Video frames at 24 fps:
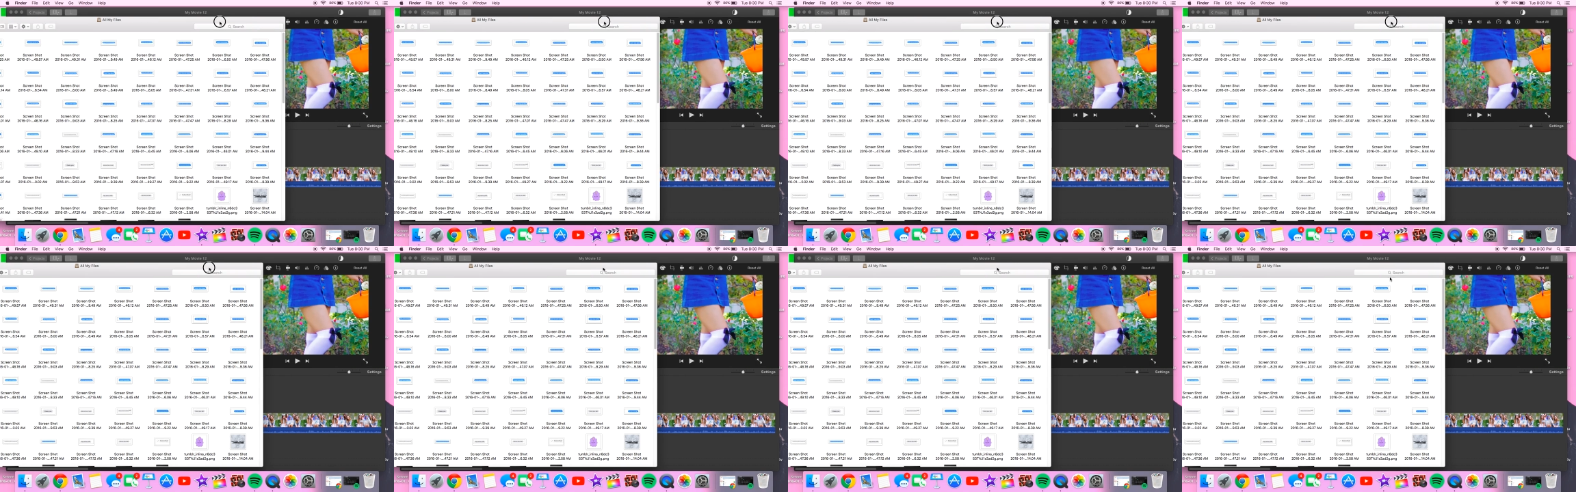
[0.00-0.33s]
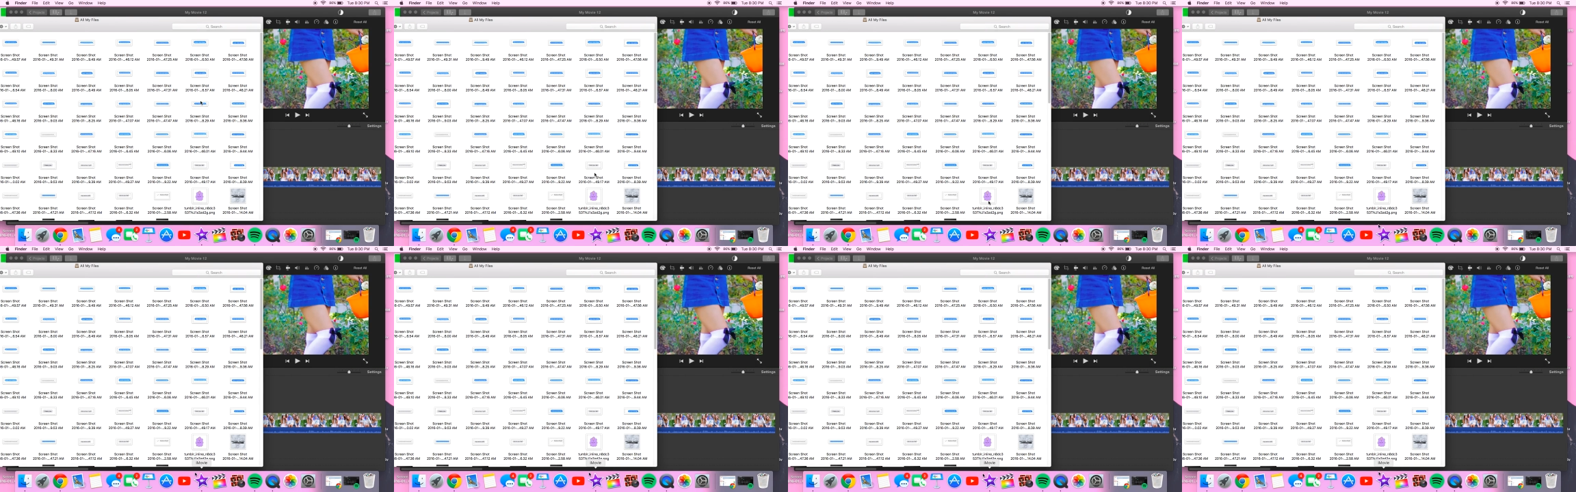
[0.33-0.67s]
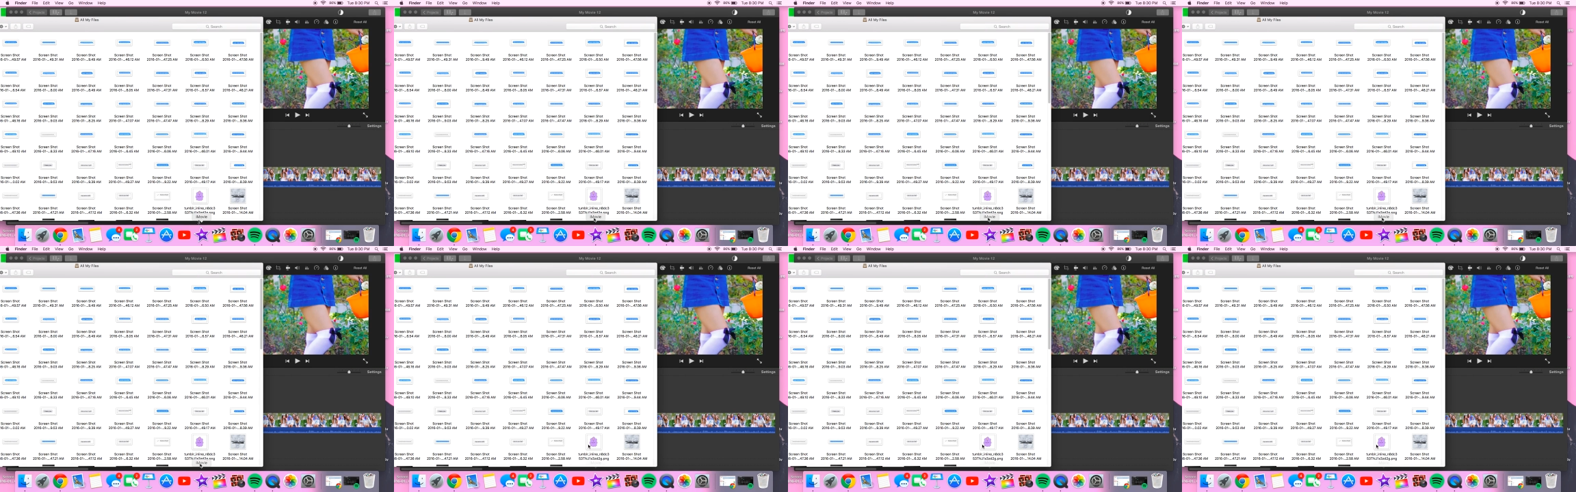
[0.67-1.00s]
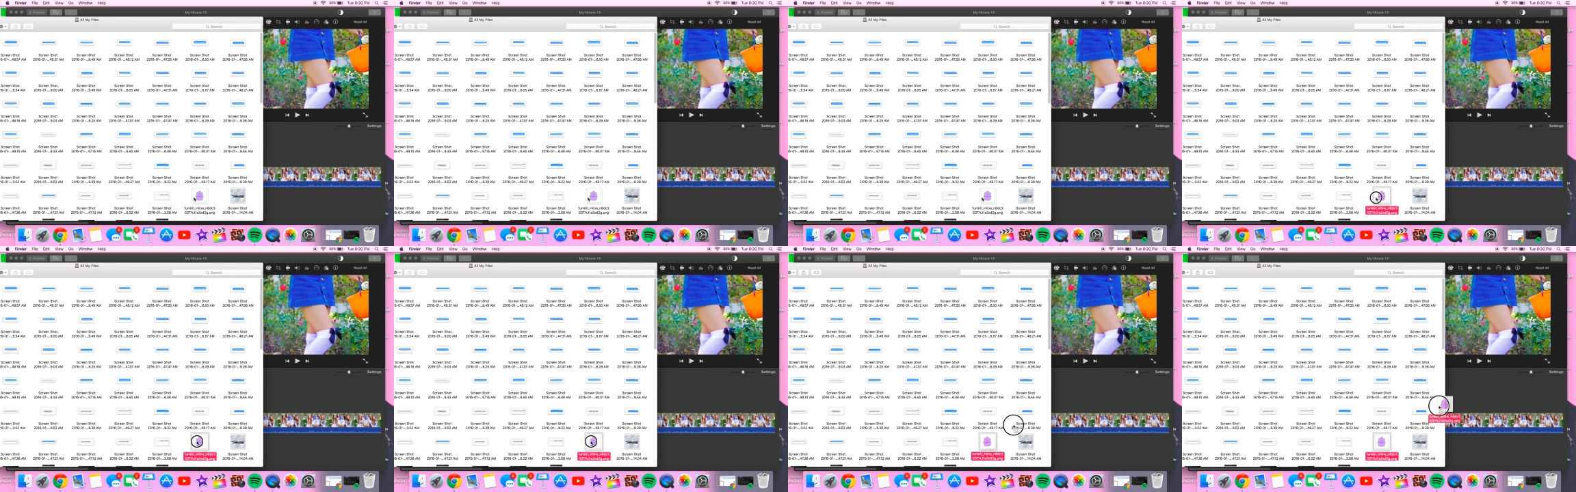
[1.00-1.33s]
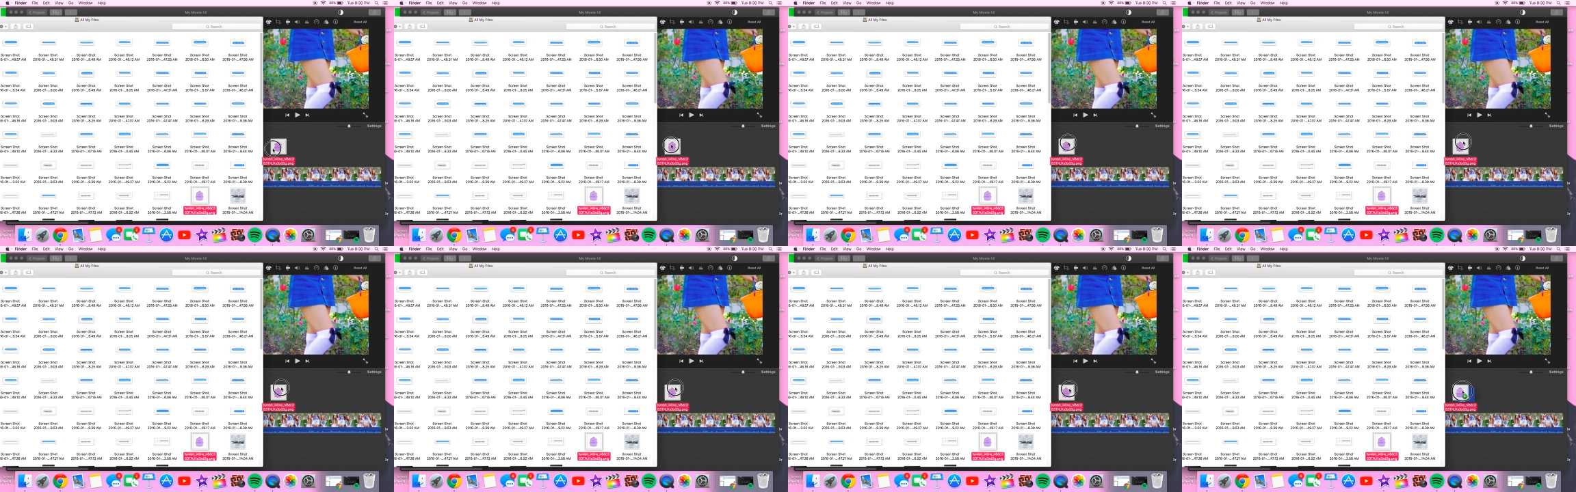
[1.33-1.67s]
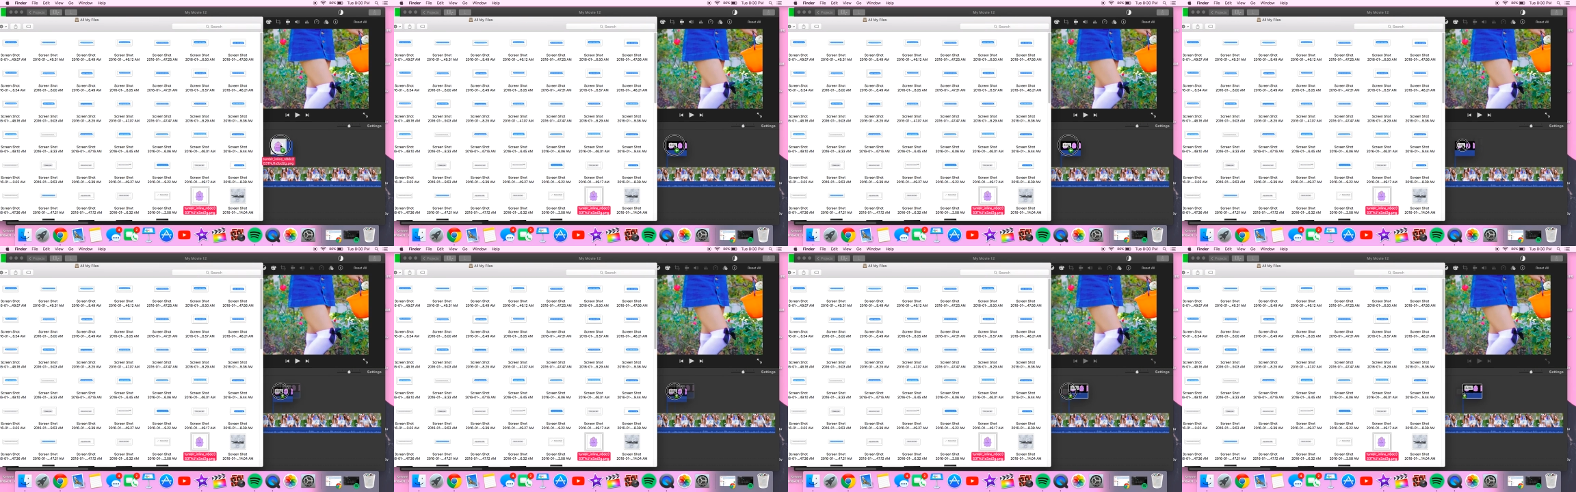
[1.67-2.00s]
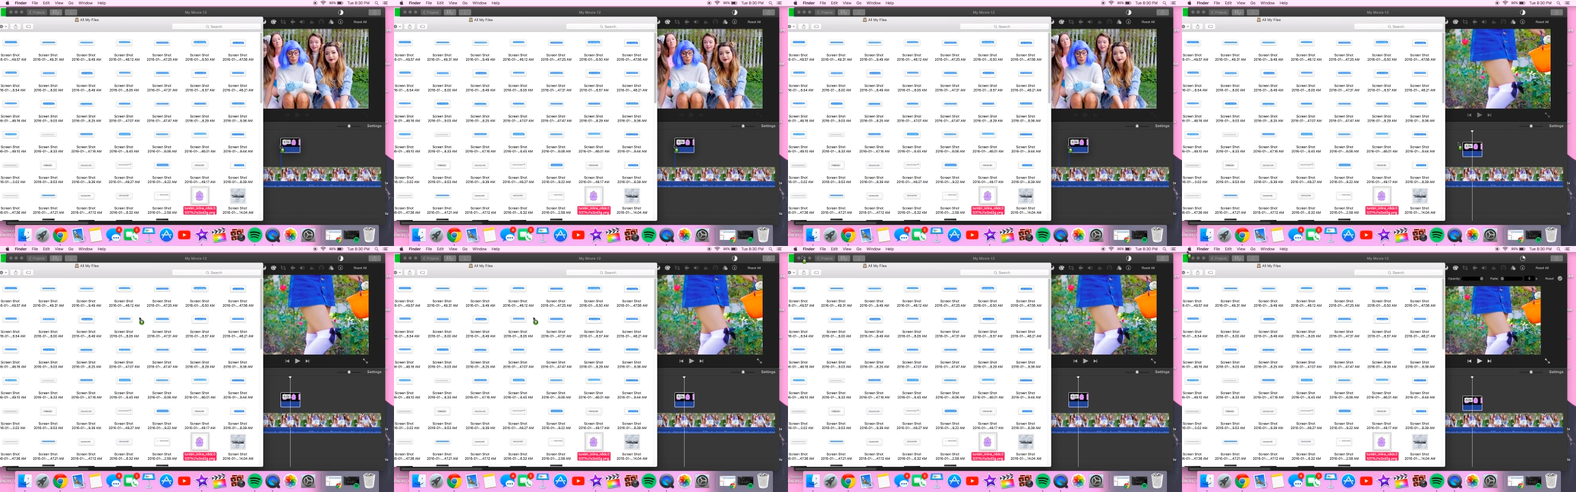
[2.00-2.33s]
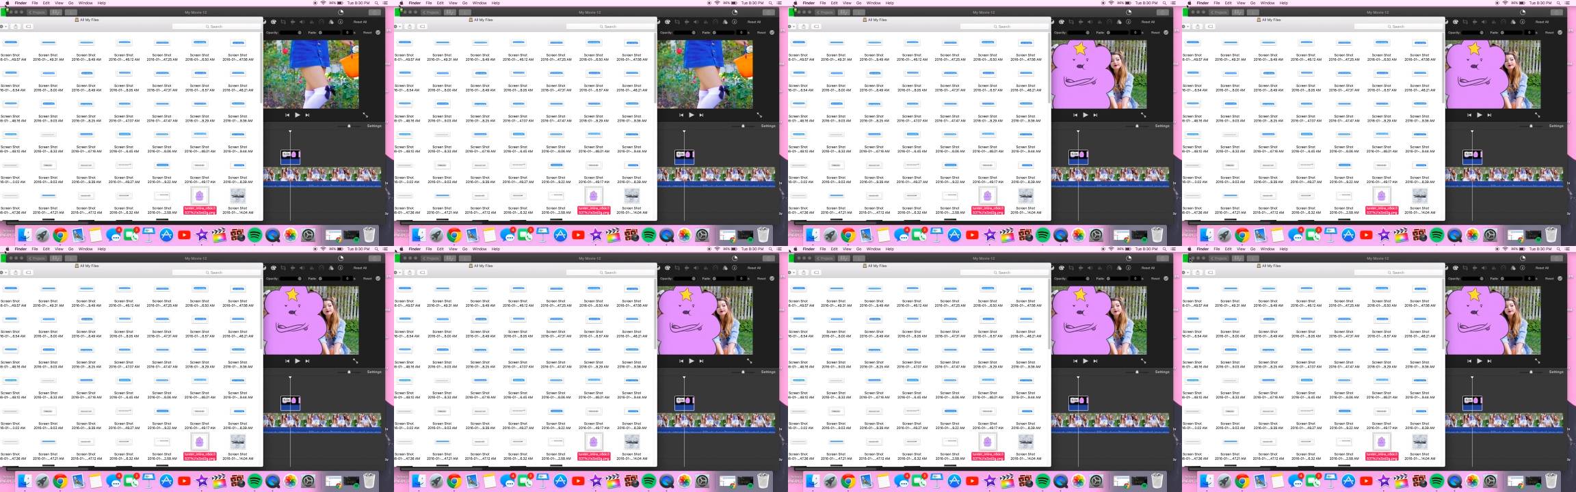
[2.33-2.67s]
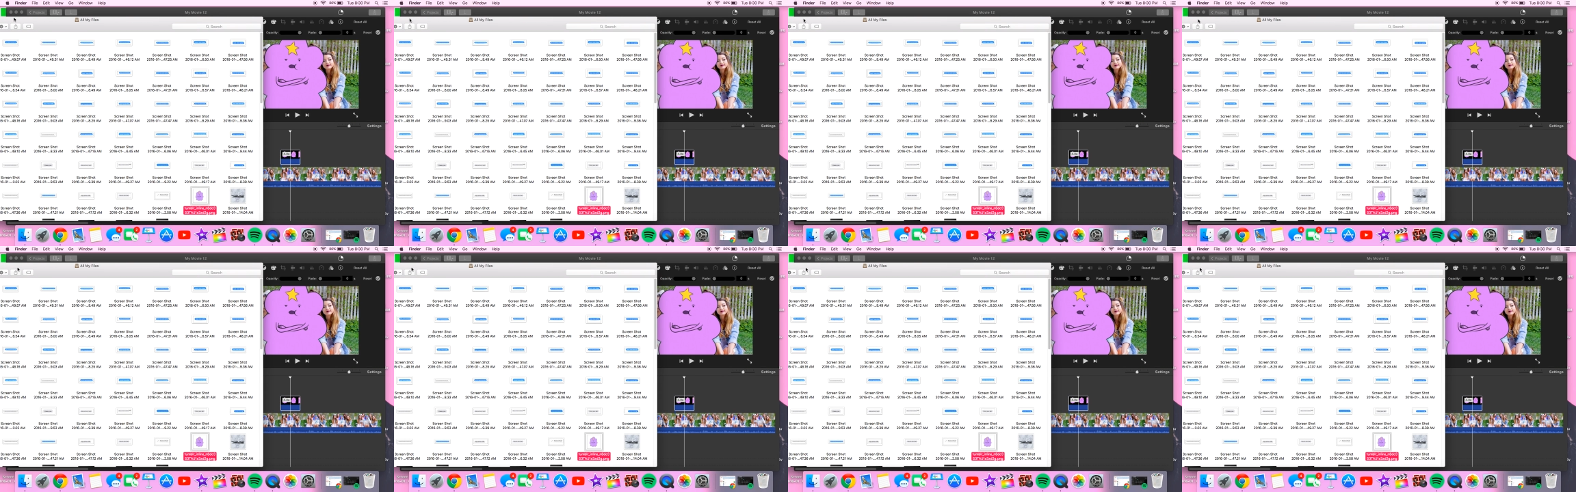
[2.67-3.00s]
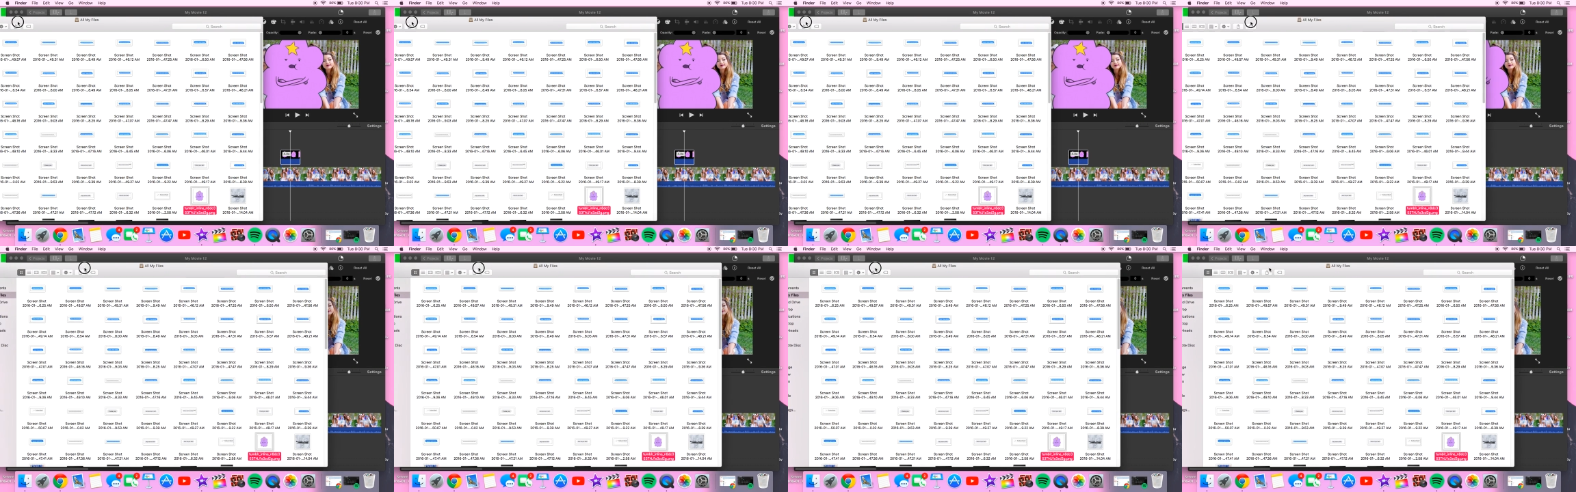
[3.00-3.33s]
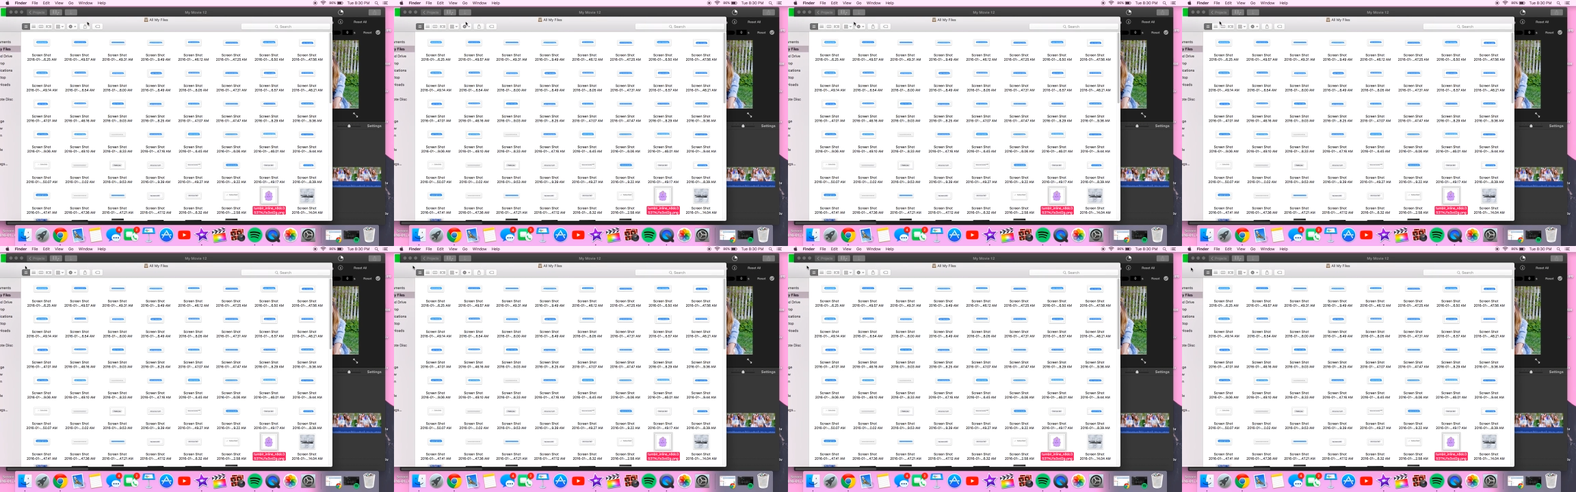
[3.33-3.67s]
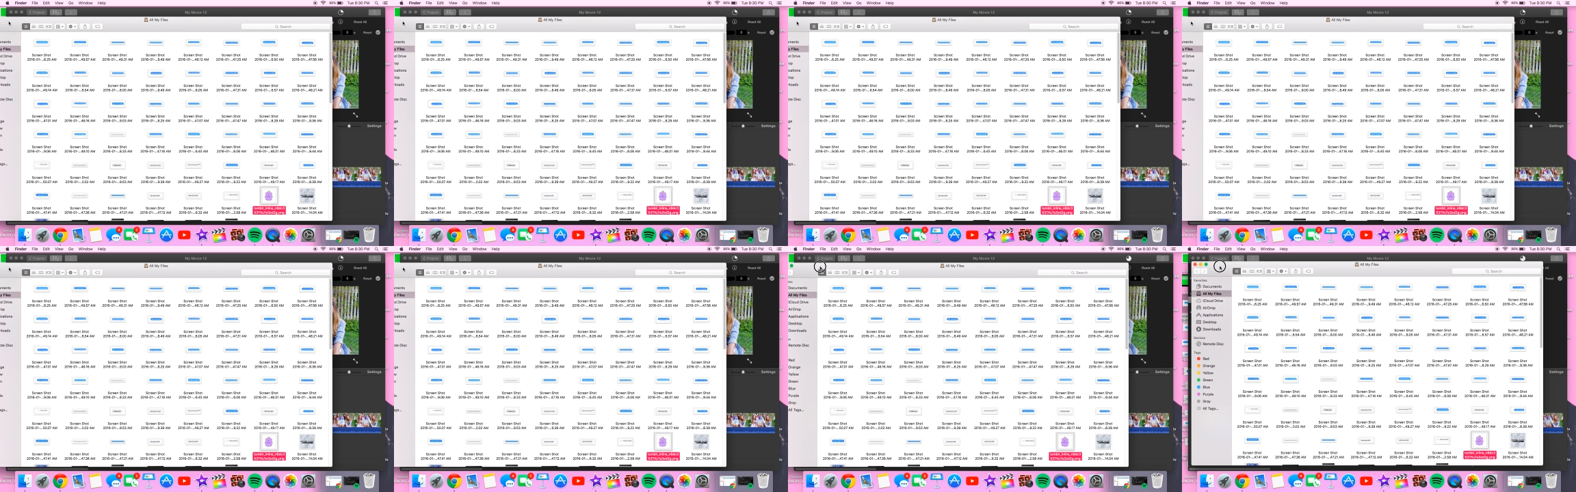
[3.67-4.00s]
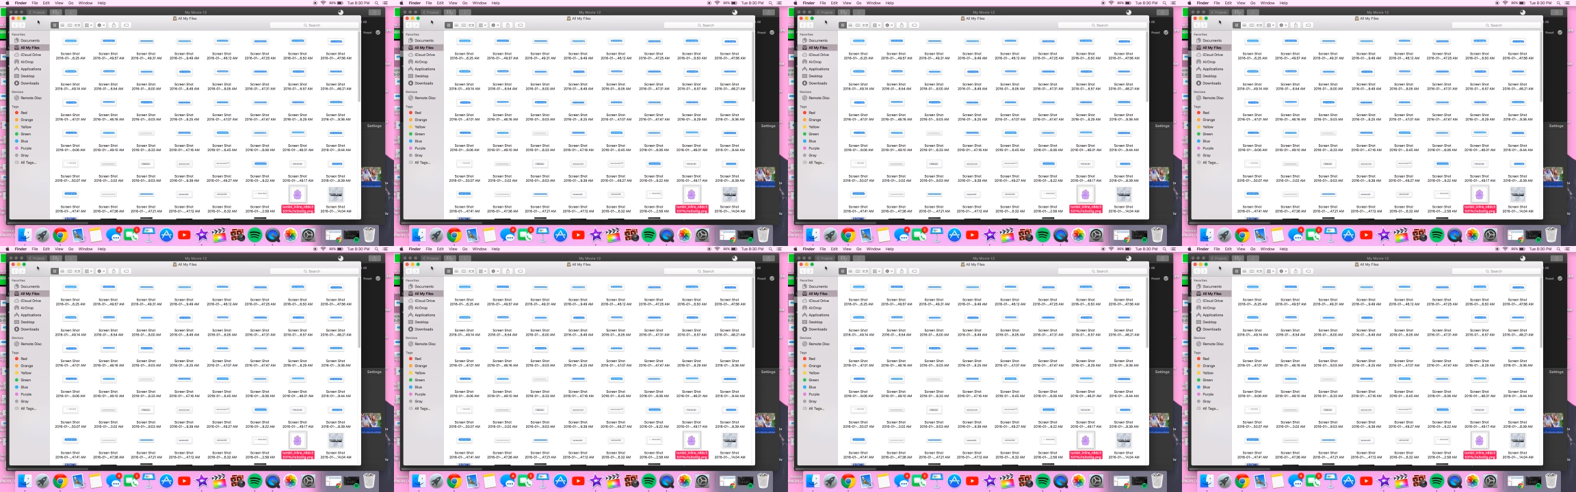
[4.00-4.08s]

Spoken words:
[unreadable: no face in view]